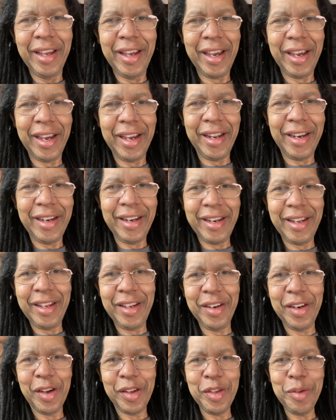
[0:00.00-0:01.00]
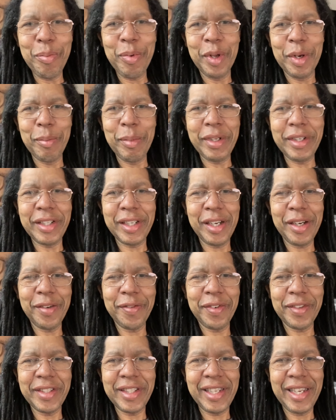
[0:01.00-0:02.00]
and you know you put him in jail
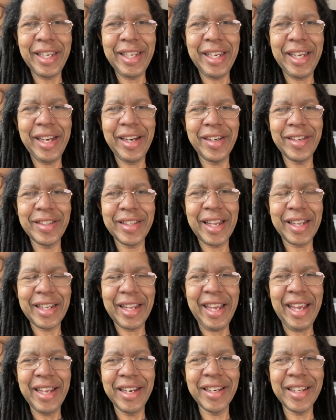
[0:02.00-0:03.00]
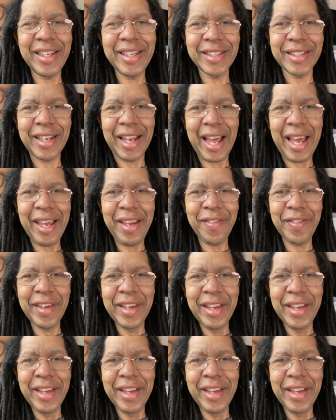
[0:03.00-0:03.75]
for 10 years at the end of his life